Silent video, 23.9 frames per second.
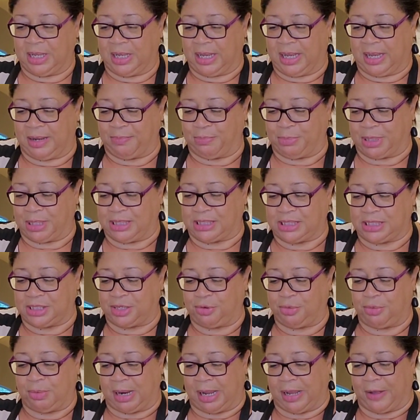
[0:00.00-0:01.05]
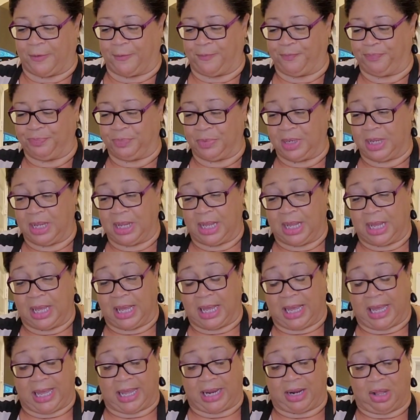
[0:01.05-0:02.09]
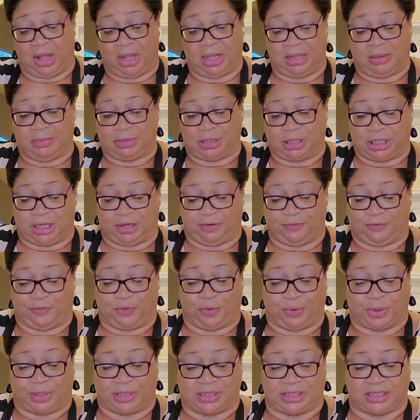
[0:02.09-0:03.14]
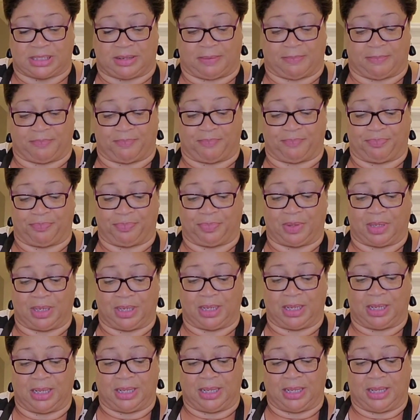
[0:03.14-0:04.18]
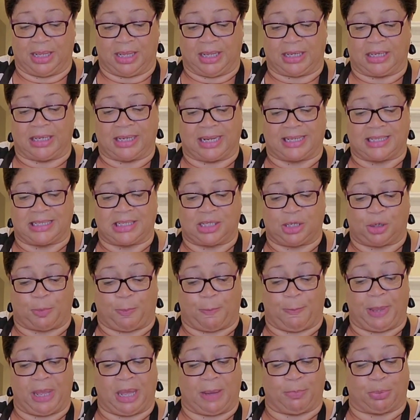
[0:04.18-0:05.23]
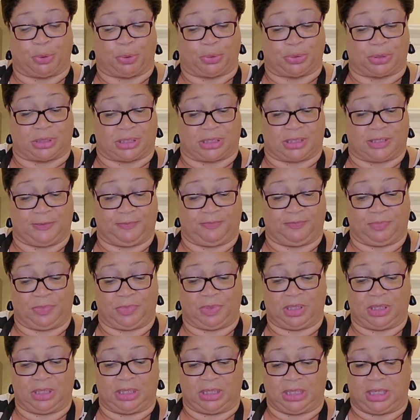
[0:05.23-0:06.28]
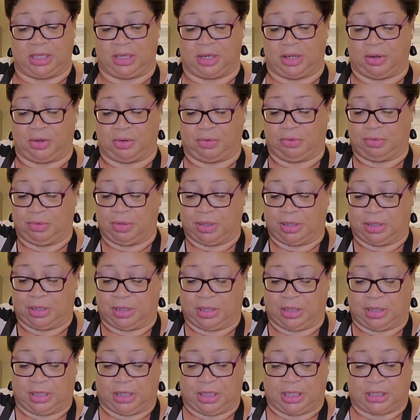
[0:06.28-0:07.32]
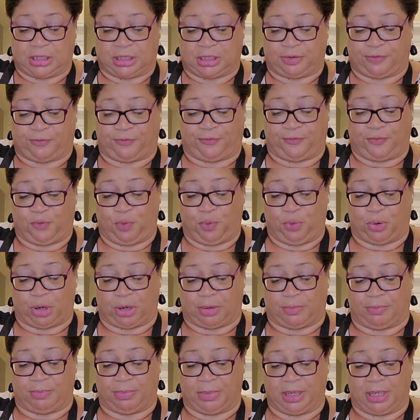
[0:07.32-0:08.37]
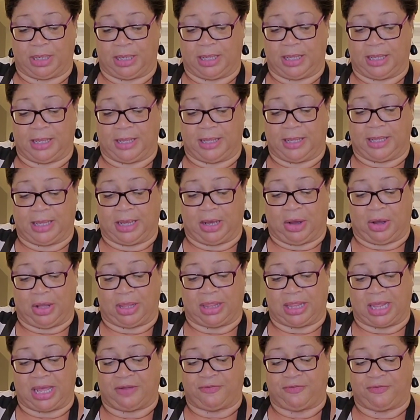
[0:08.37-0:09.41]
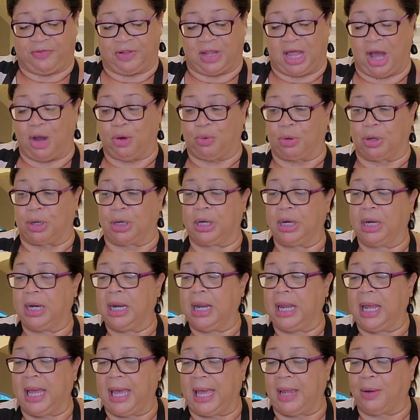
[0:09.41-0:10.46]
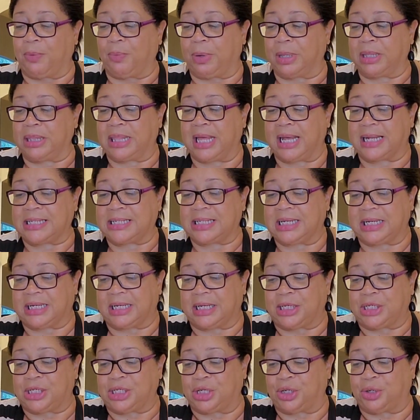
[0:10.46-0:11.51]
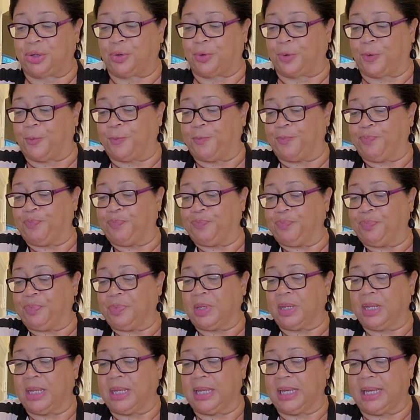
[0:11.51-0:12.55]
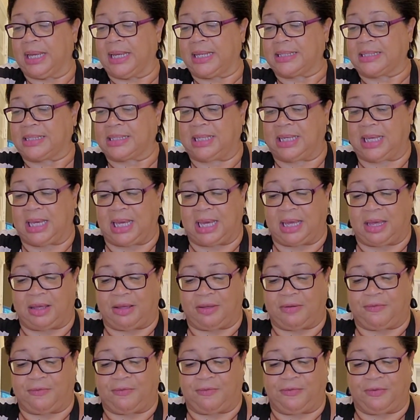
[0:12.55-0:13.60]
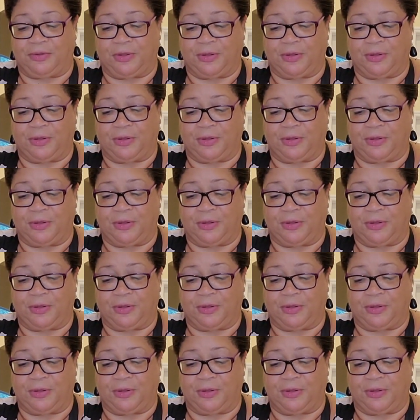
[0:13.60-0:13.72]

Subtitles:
and mix it around. And all I'm looking for is some nice little pebbles, you know, to form on that flour. And what that's going to do is give